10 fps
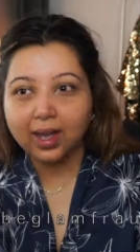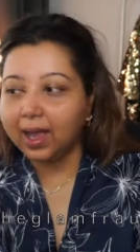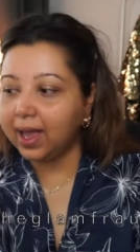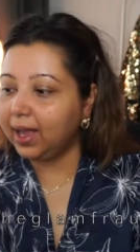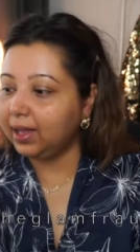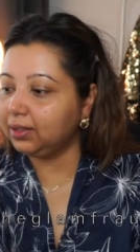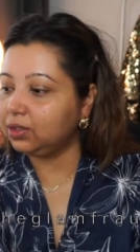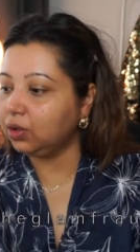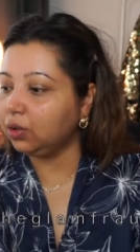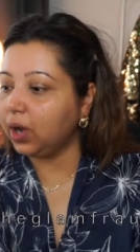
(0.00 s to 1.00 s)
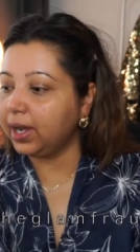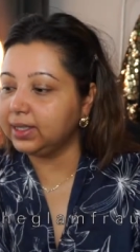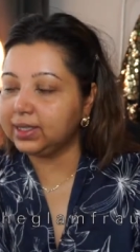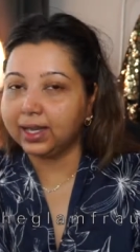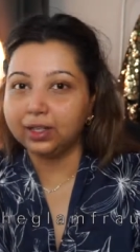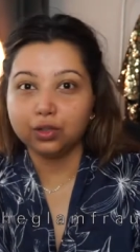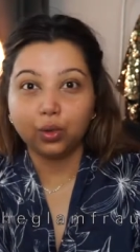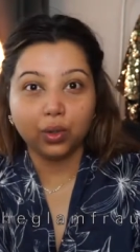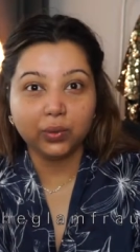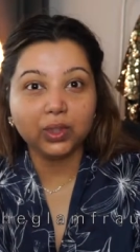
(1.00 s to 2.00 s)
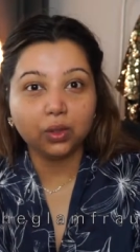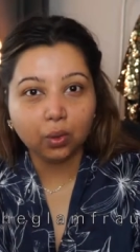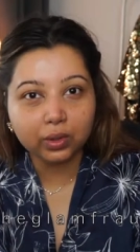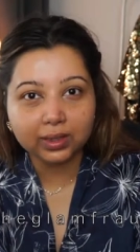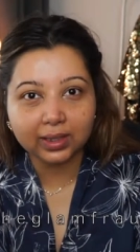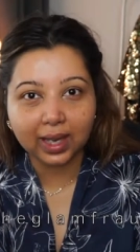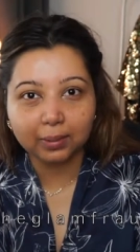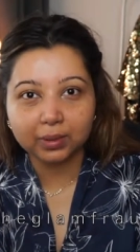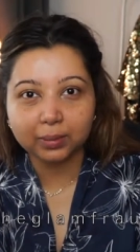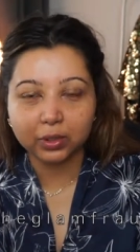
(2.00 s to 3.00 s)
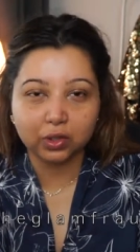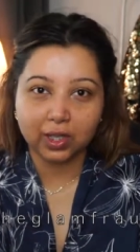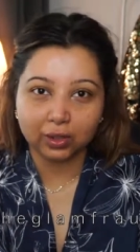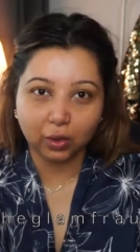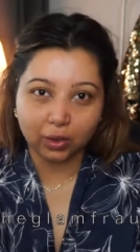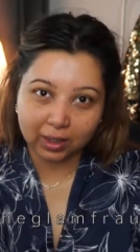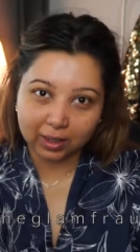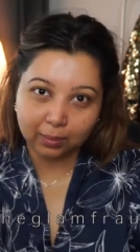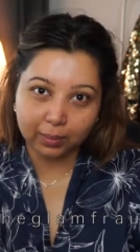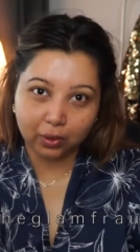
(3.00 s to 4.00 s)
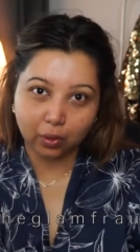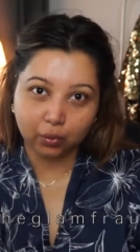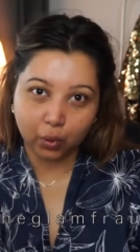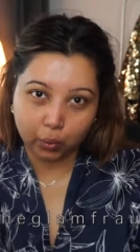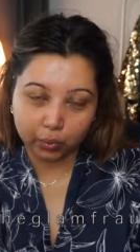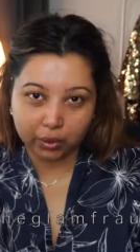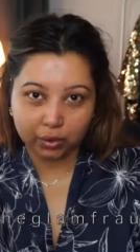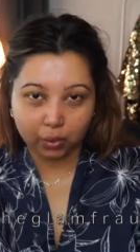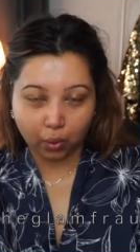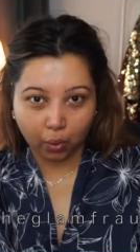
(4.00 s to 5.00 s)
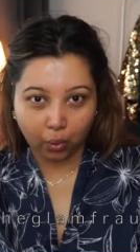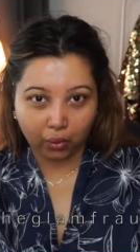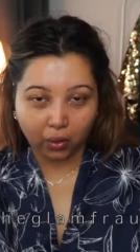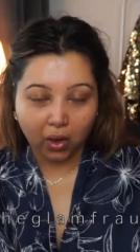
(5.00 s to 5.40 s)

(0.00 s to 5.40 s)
and so I decided to go in with golden camel because I thought a little bit of golden or